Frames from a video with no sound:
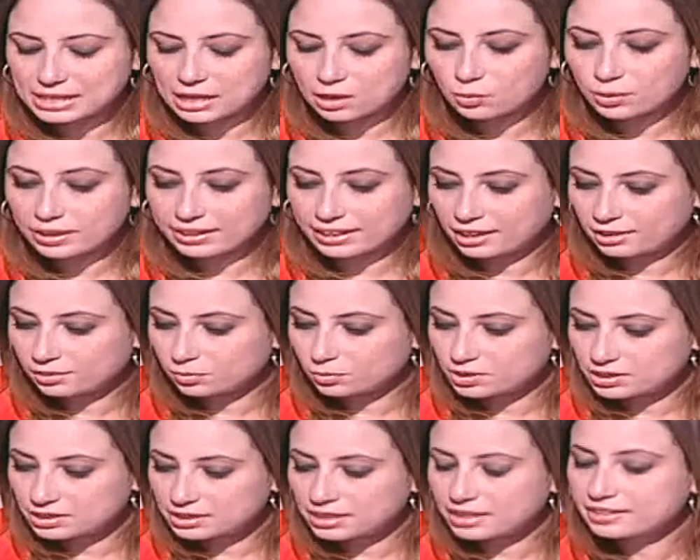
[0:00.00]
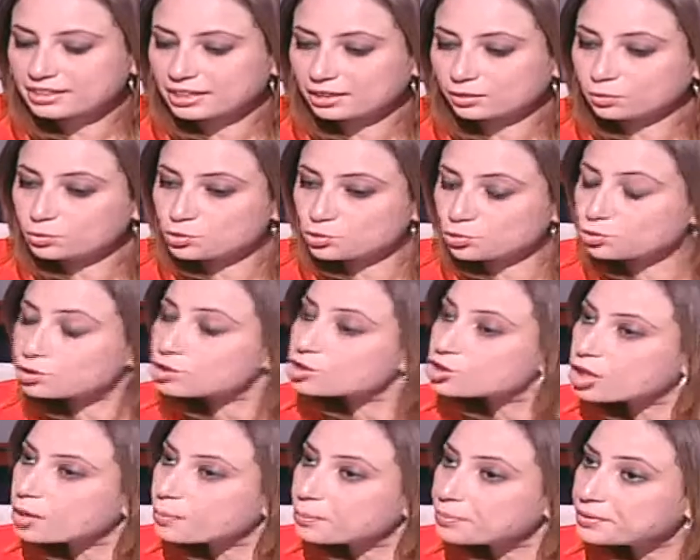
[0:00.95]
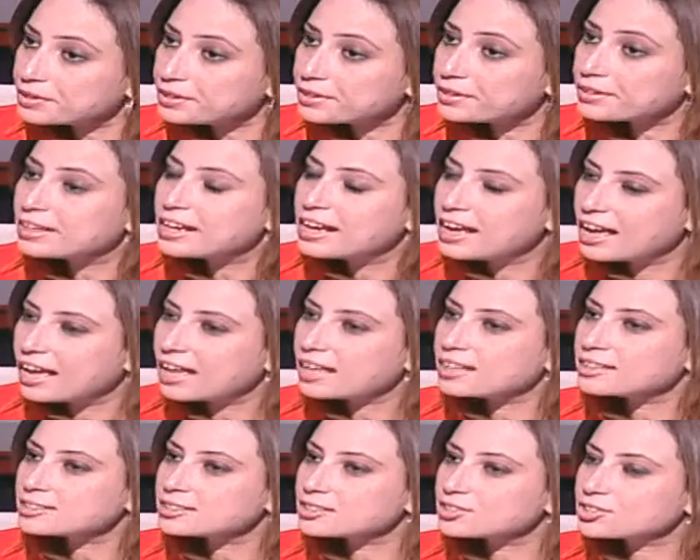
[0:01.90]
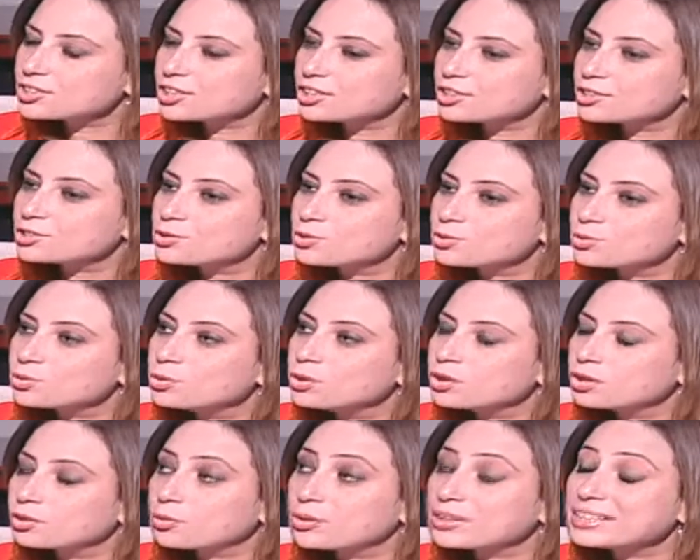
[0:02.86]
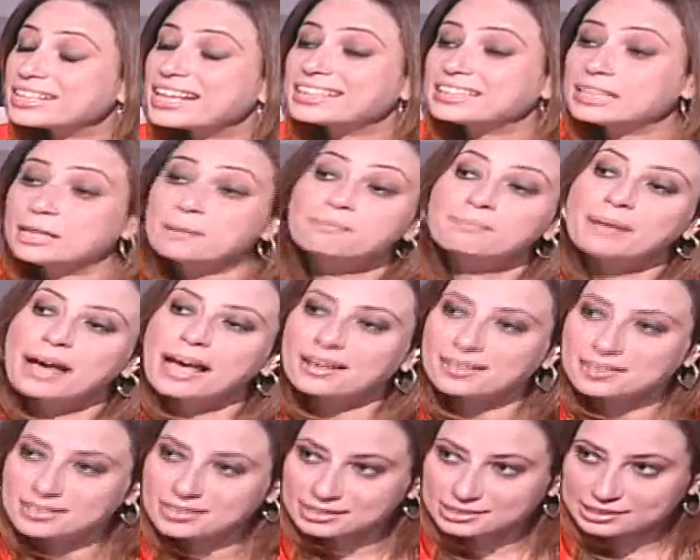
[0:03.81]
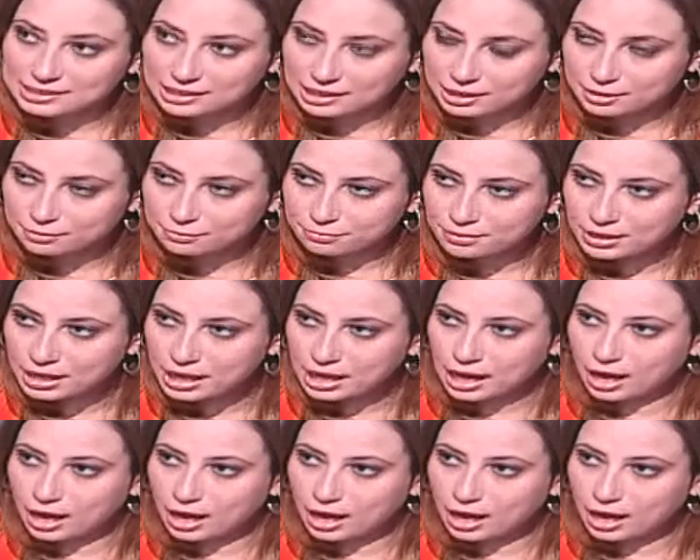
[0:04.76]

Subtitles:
Salwa, can we say that we should stop here and start to create a balanced life?